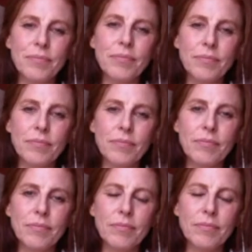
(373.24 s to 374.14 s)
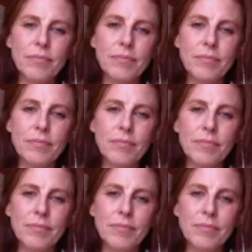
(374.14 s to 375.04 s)

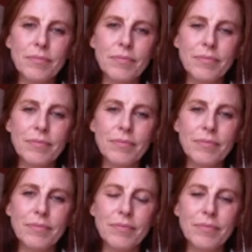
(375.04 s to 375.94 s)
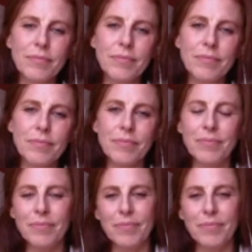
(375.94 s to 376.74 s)
The person shown says nothing.